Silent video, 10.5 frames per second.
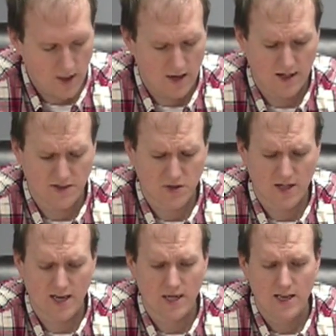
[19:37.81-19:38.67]
so
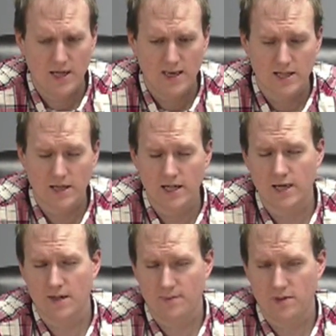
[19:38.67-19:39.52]
that
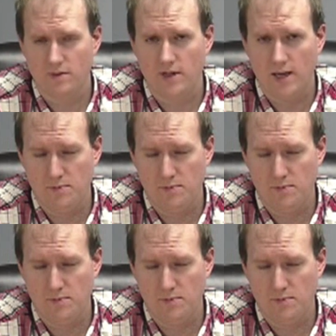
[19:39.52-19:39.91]
leading up to the